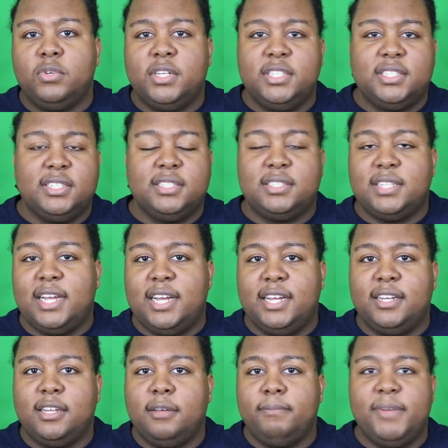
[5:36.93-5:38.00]
He's
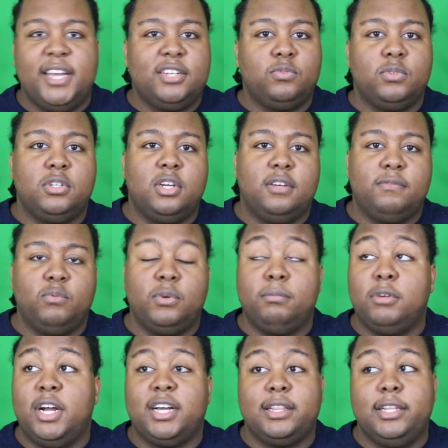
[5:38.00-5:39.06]
inside a match with
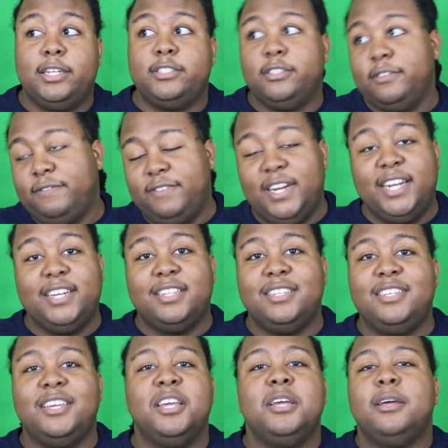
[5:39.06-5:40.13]
Brock Lesnar
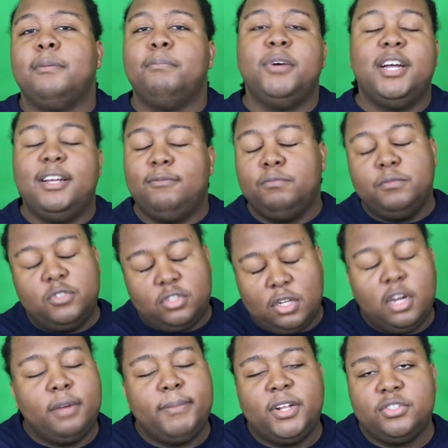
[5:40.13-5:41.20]
finally. But
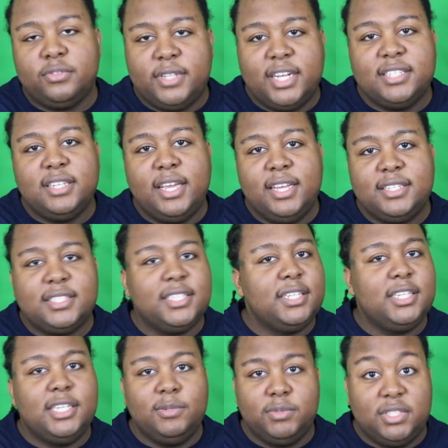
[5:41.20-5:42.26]
talking about
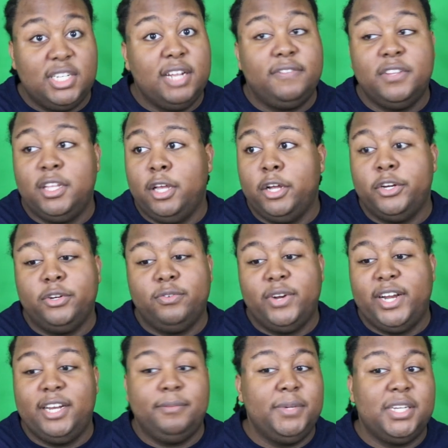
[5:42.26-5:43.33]
2018, he was definitely
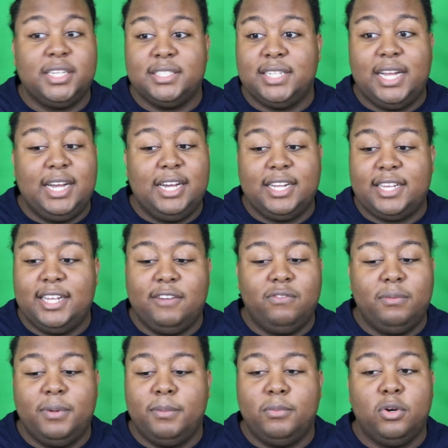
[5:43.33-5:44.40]
underrated because I can't
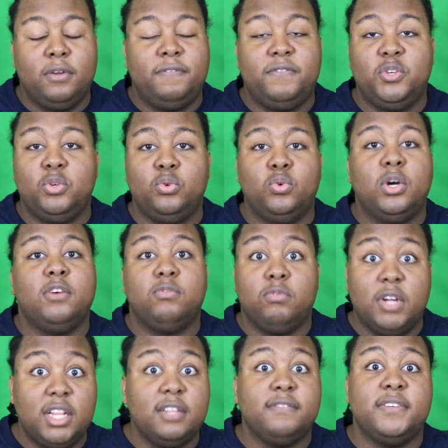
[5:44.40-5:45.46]
remember a few of
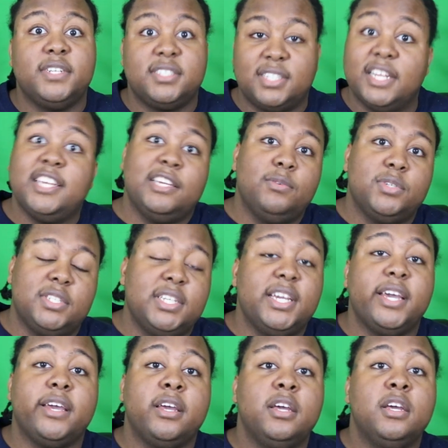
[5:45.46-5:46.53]
relevance that he was in.